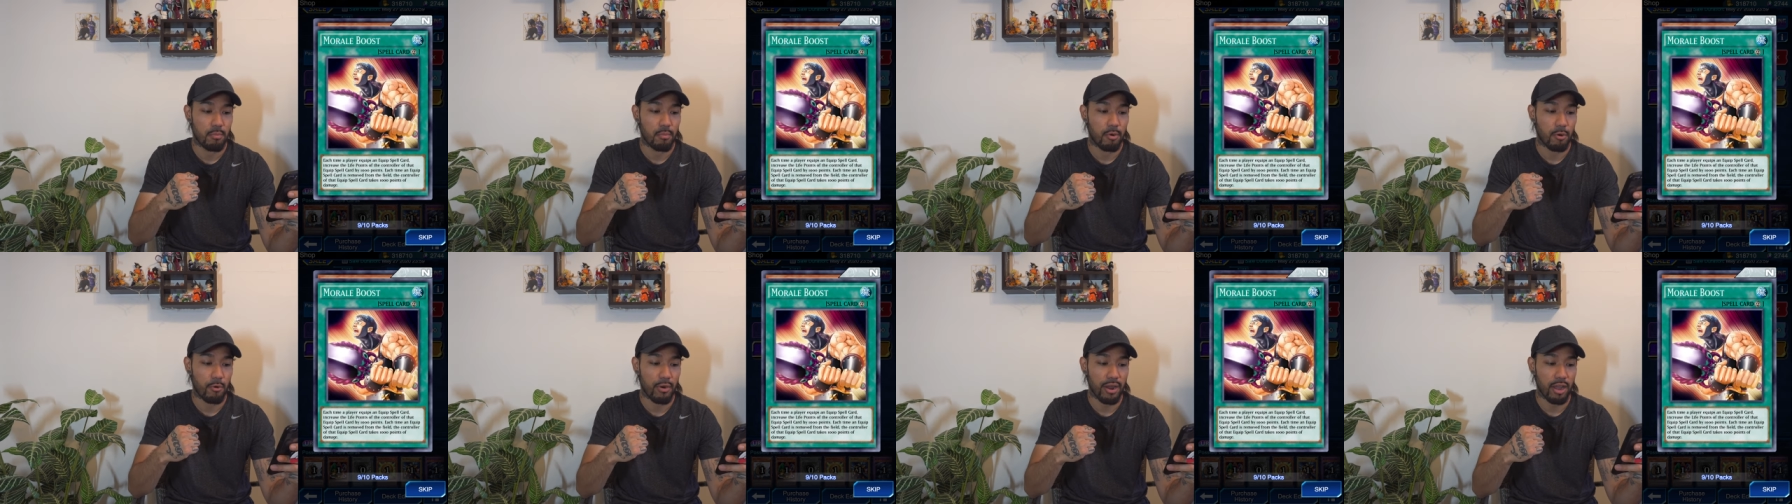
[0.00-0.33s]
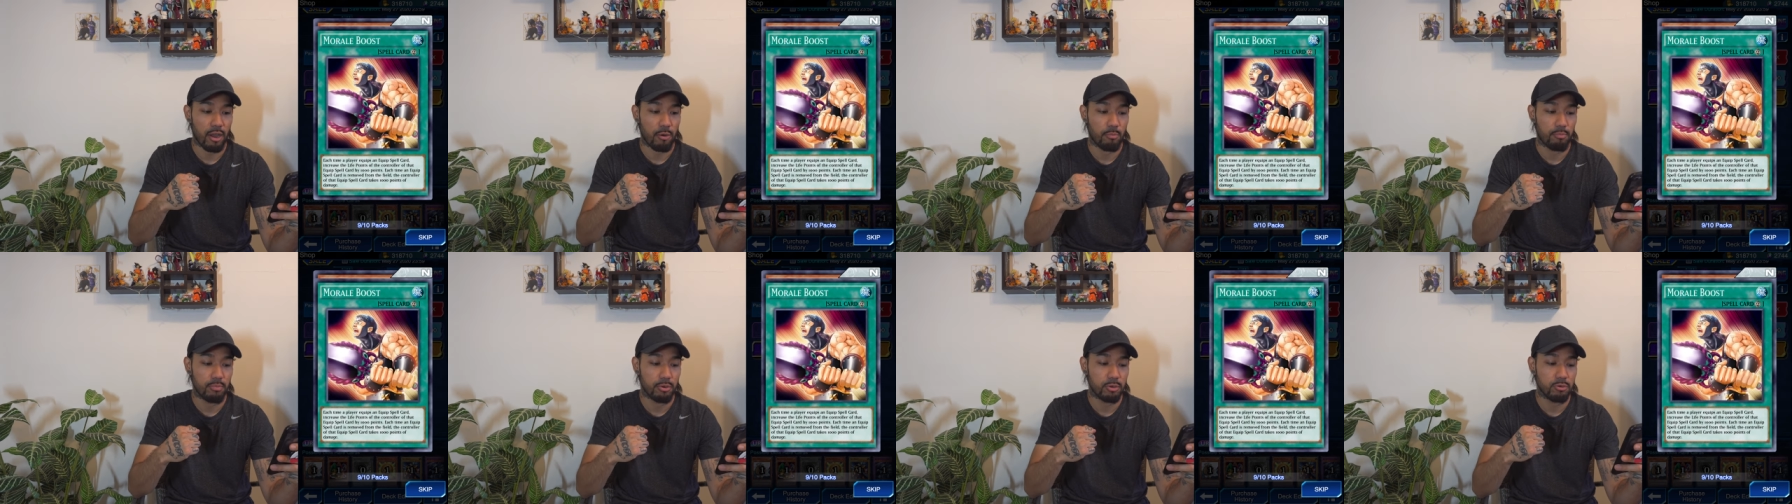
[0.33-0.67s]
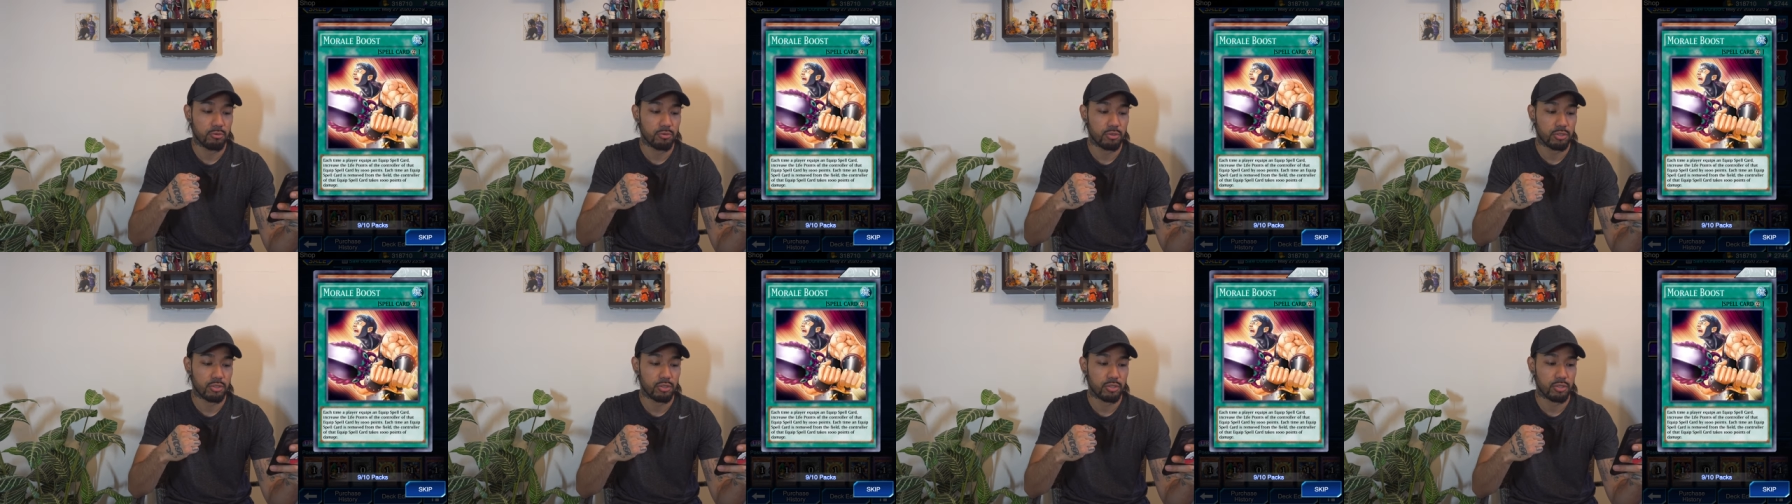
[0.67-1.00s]
Morale
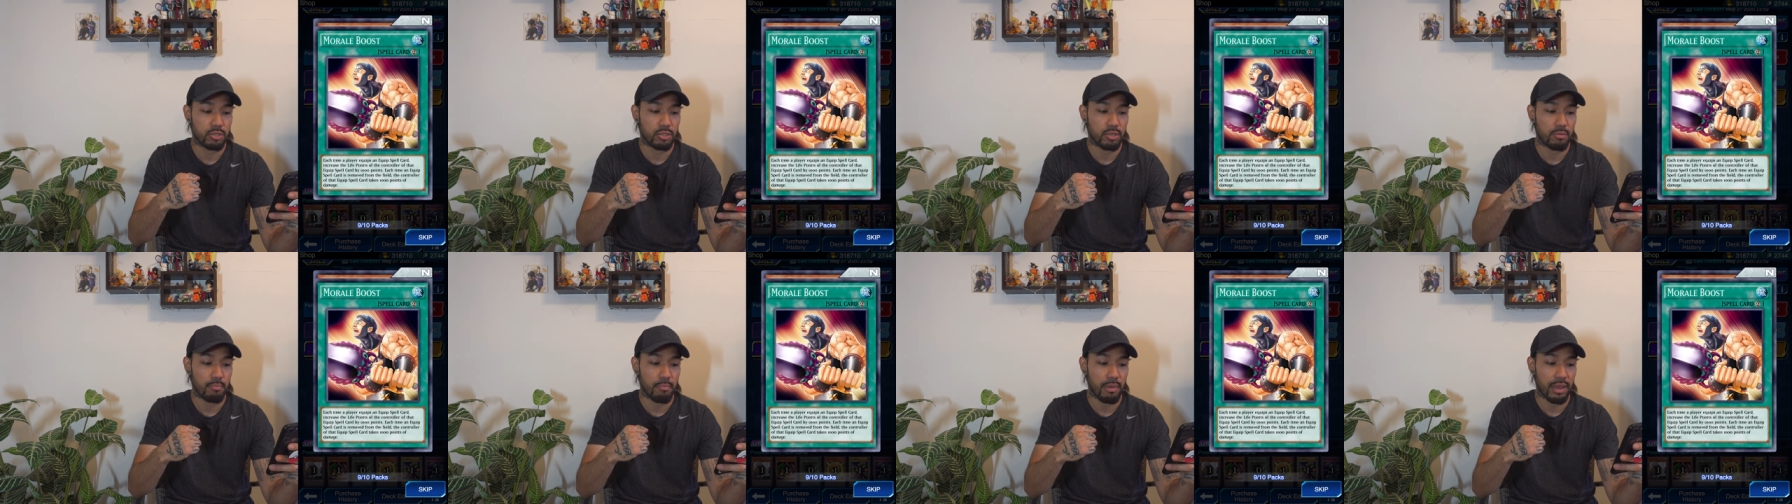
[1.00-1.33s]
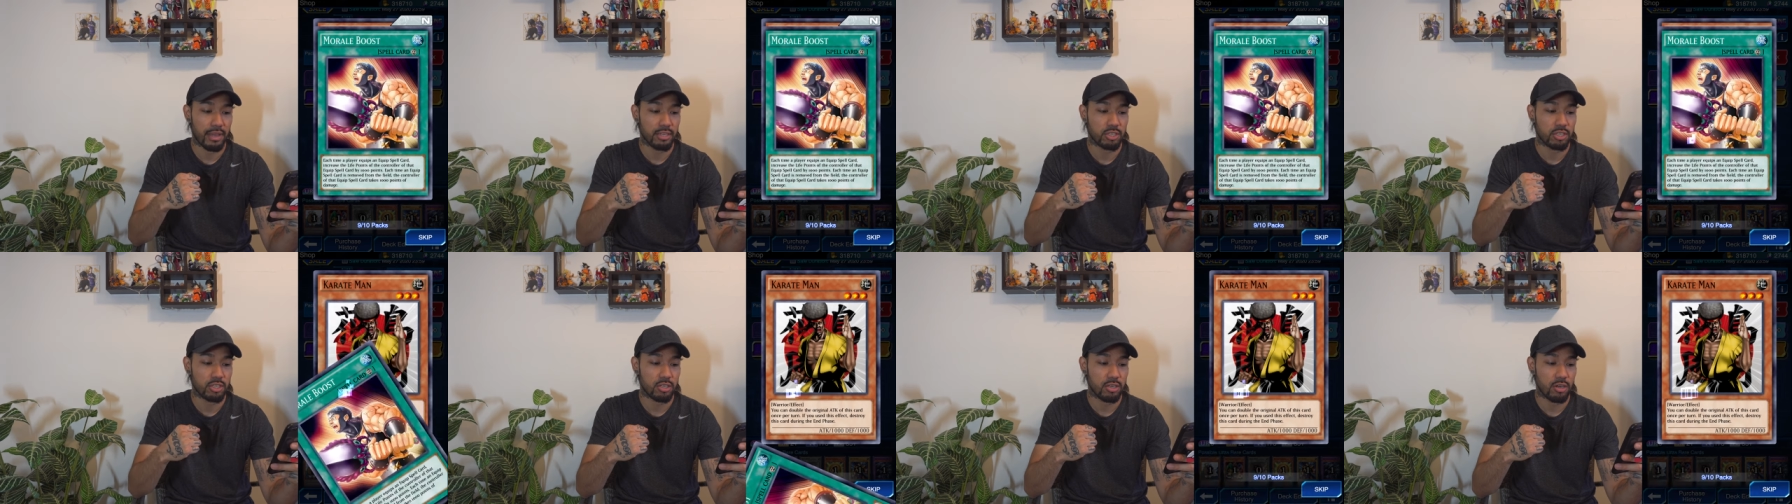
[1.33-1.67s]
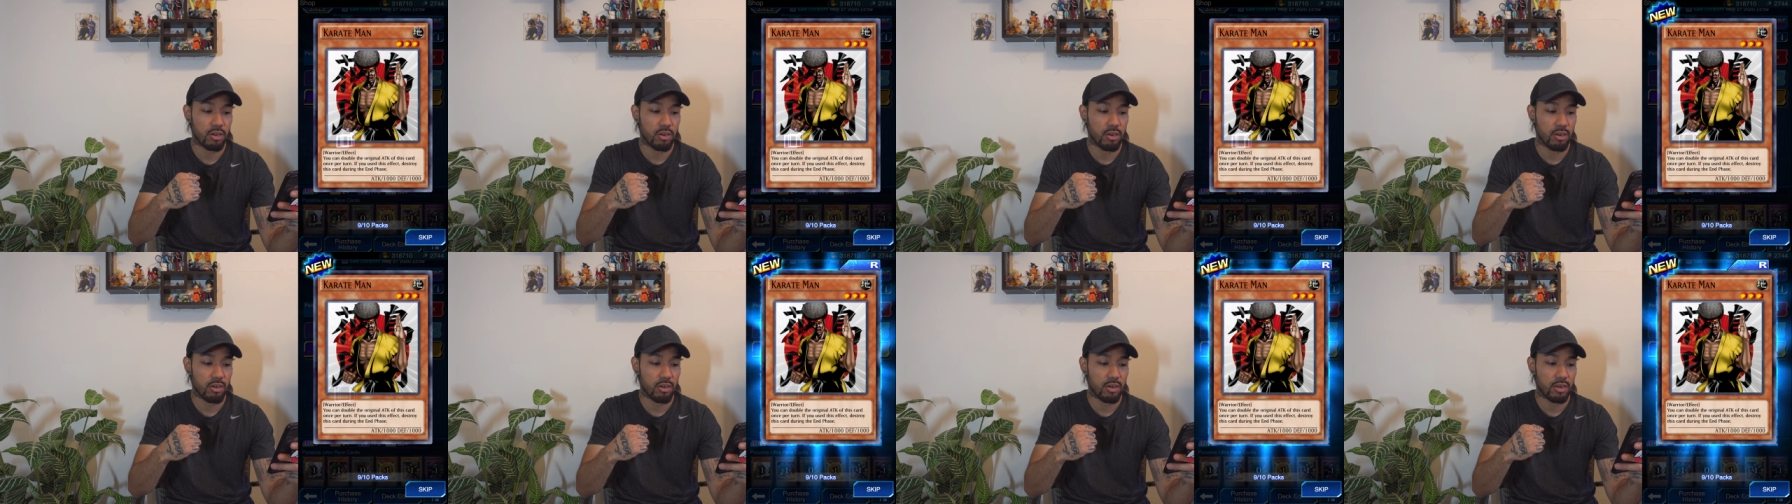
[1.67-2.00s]
Boost, magic
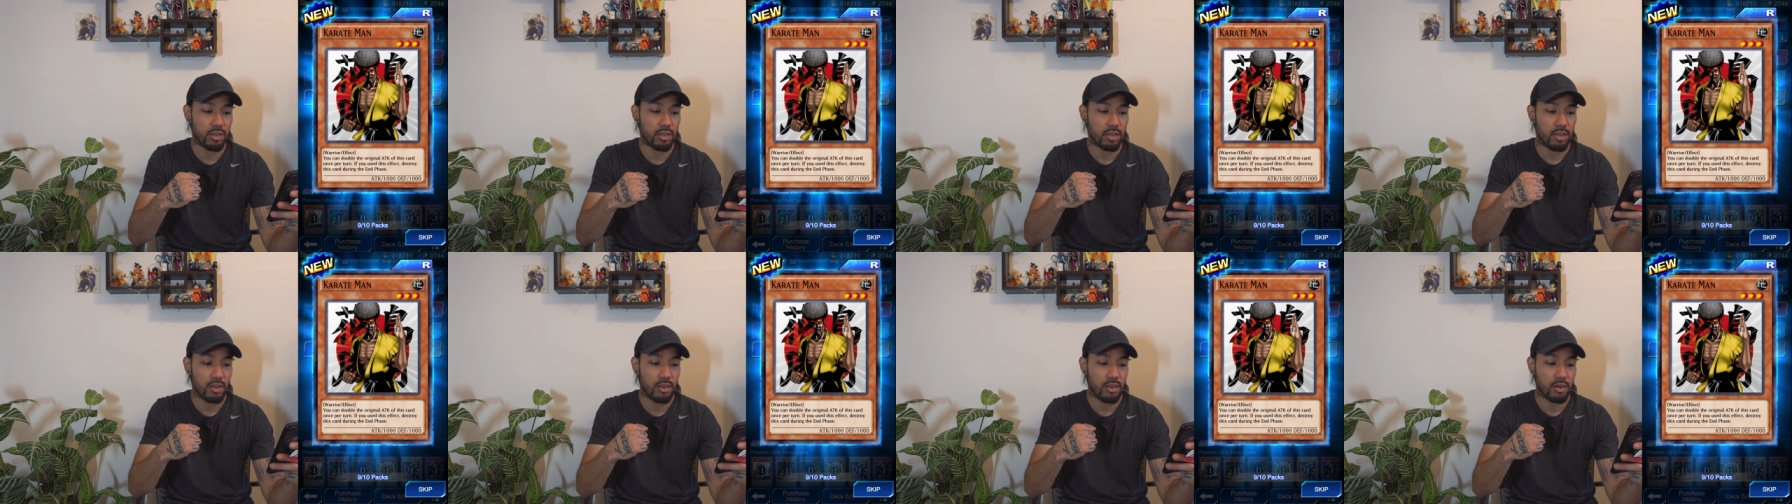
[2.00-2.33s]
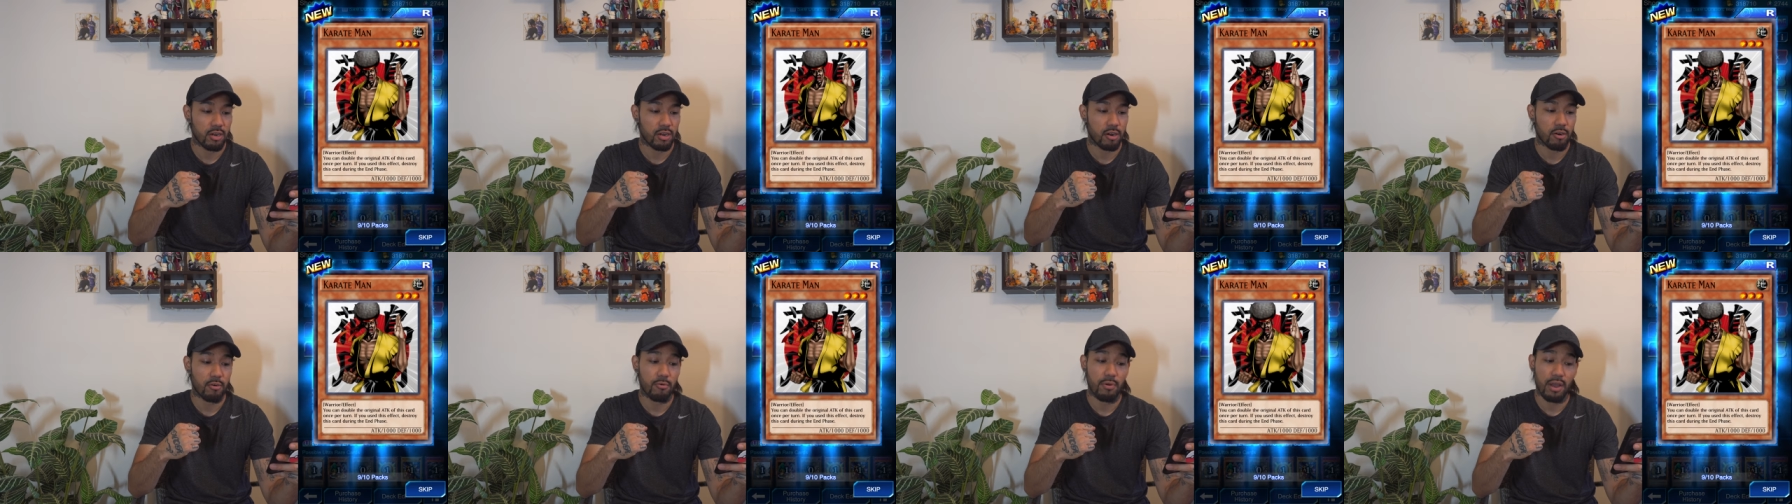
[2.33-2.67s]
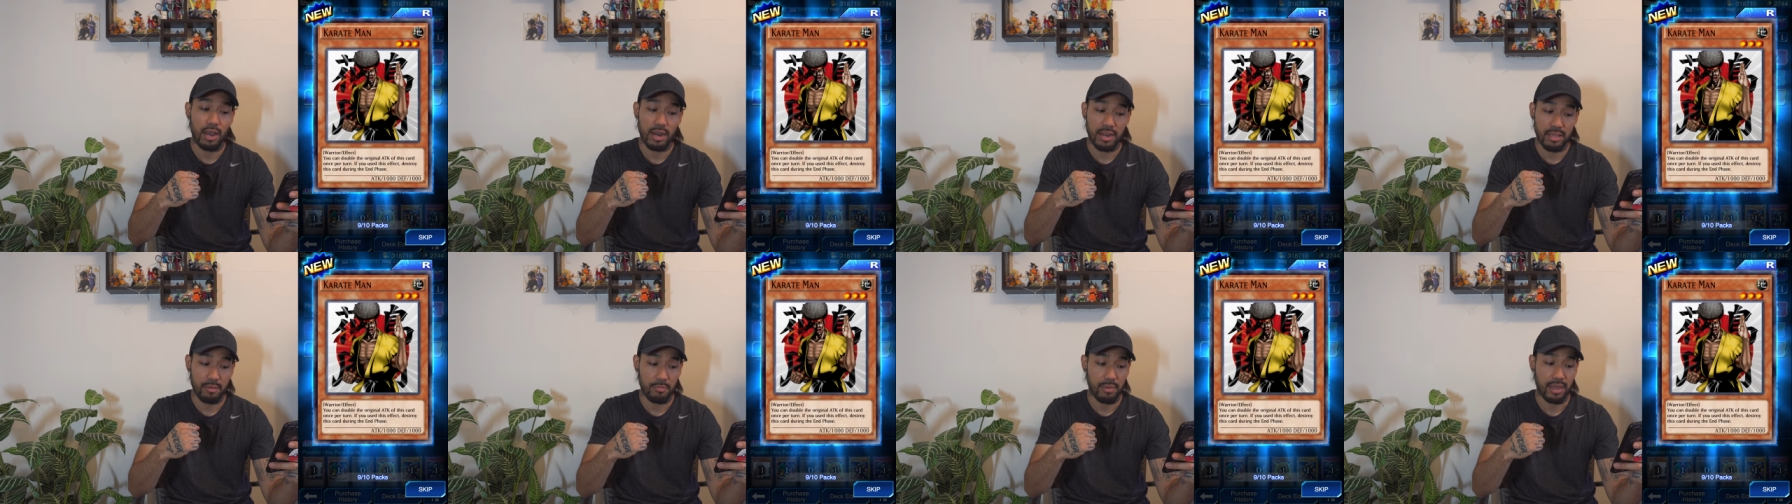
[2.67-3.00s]
card.
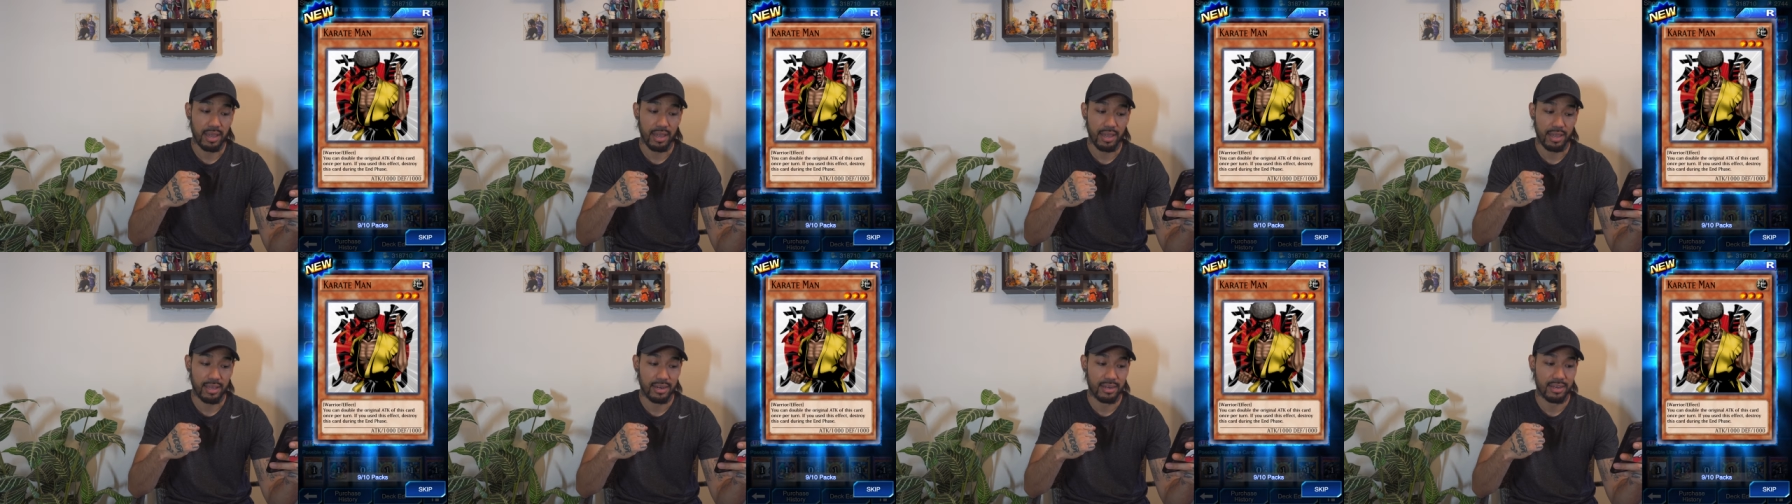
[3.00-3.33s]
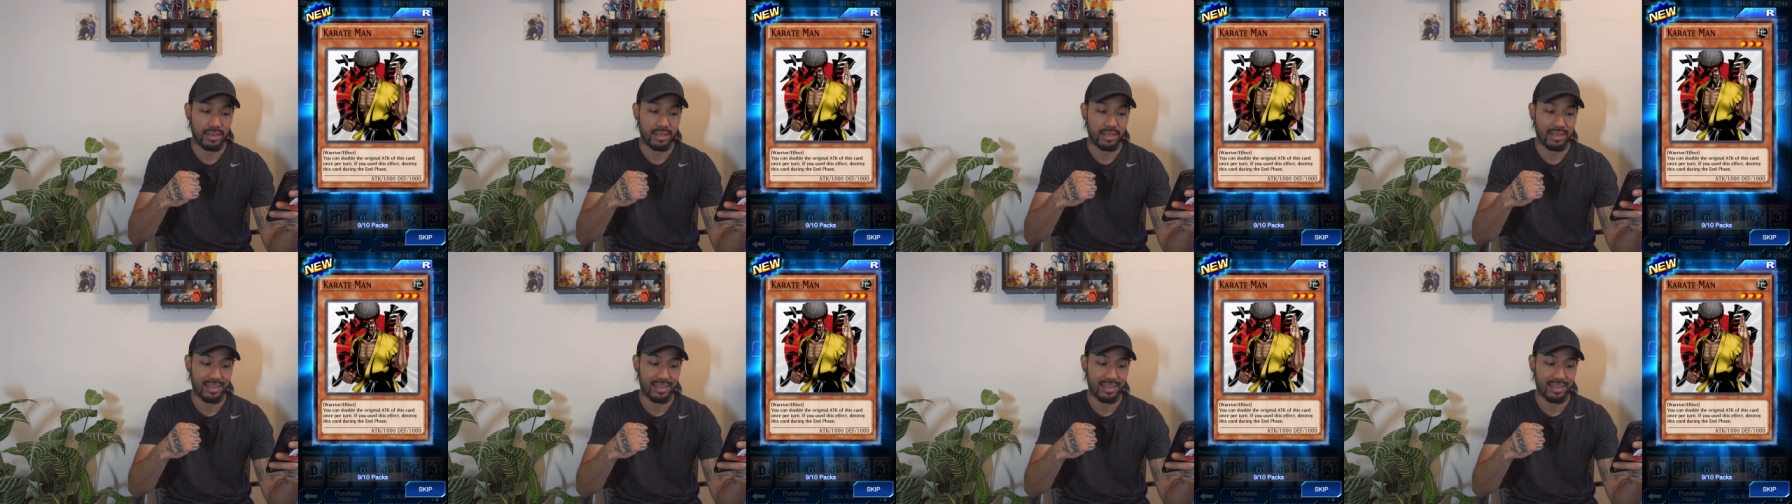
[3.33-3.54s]
Karate Man.